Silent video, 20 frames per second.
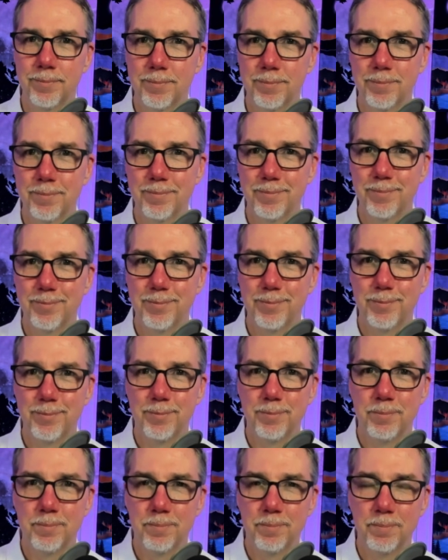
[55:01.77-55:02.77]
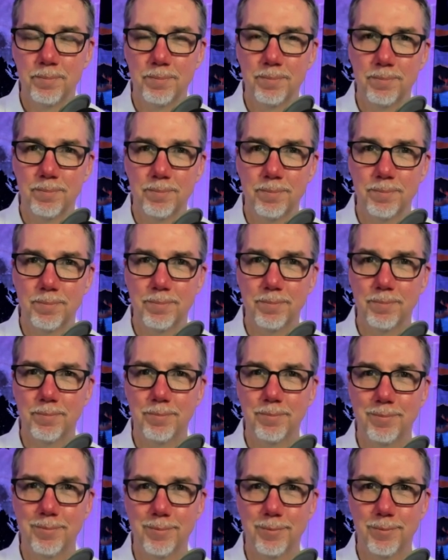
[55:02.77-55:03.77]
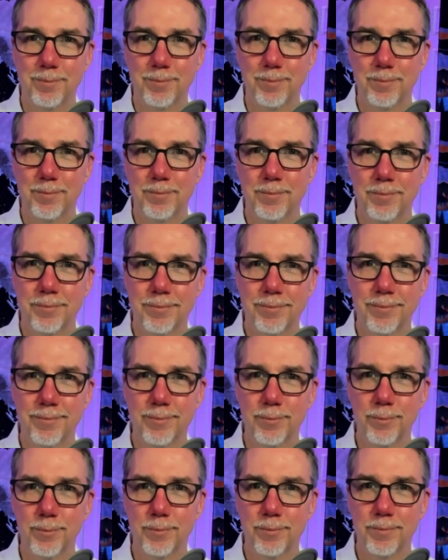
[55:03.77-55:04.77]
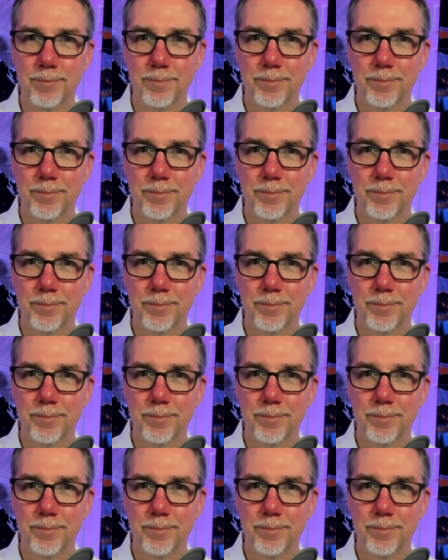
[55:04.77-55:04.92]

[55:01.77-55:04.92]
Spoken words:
[no speech]